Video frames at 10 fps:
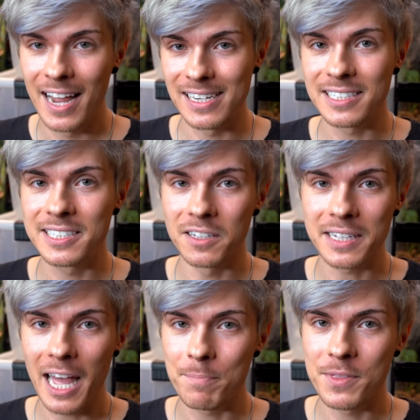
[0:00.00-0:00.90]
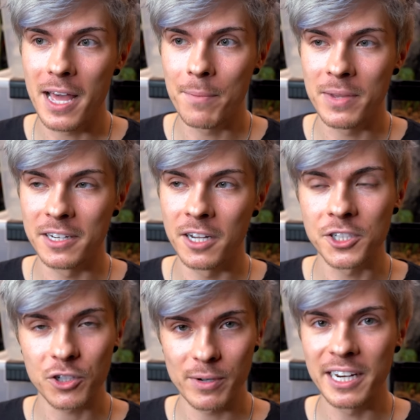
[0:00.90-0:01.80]
and I still kept them in
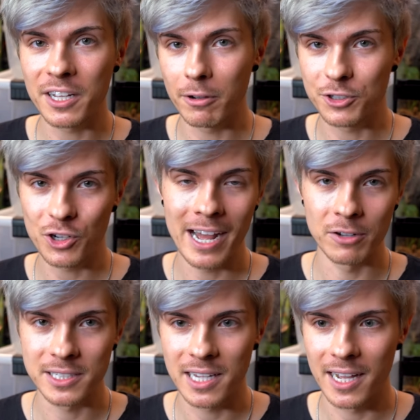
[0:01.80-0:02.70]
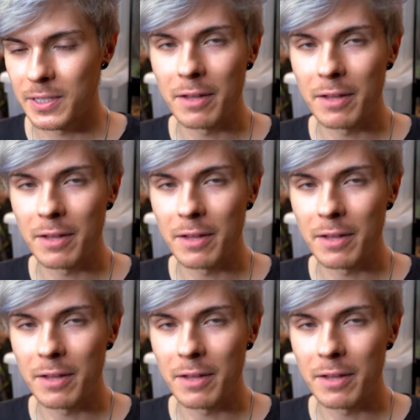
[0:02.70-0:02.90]
a screen enclosure outside.